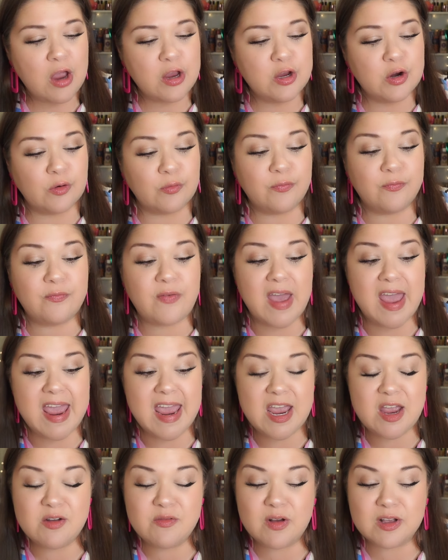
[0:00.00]
your
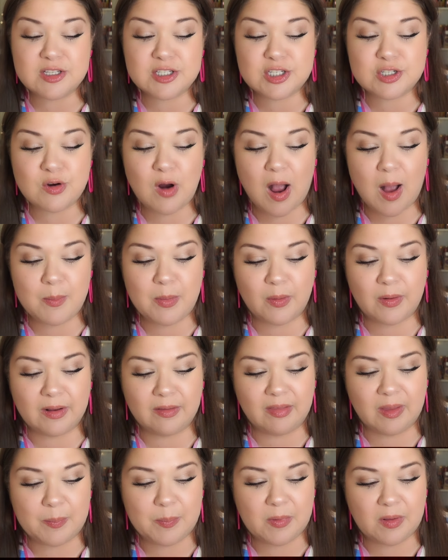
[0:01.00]
fave
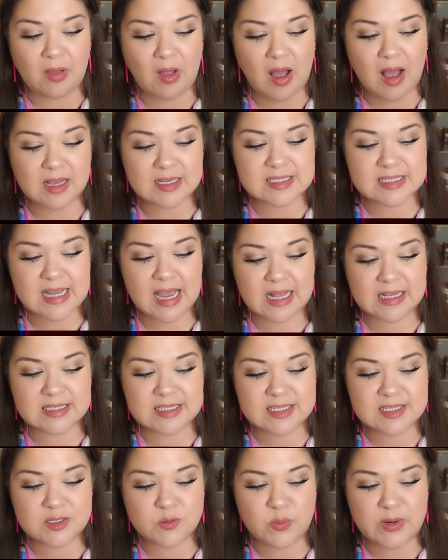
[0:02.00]
strawberry lip gloss, and
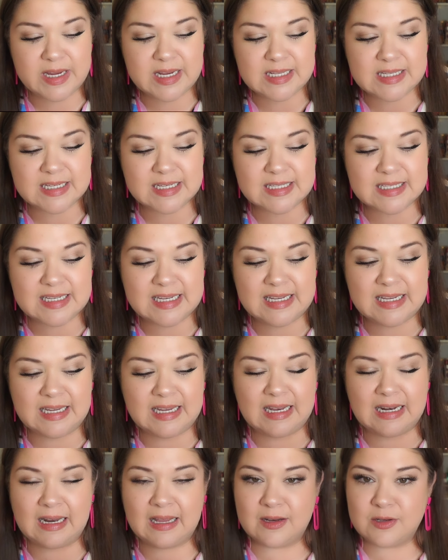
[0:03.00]
sweet
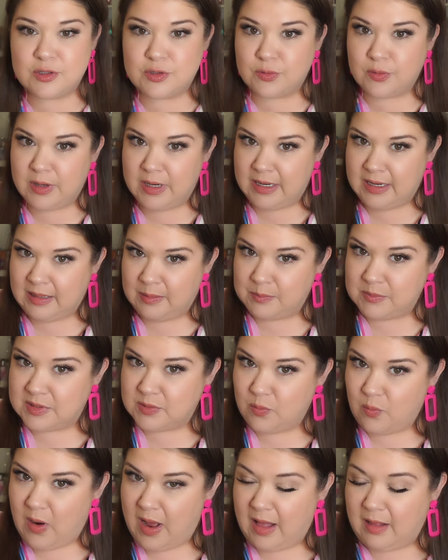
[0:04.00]
teen
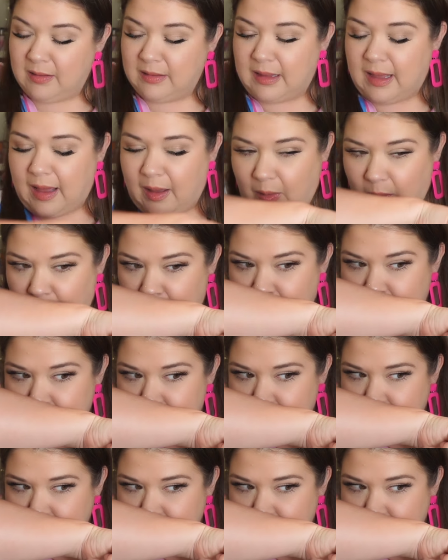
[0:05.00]
dreams. Well, now,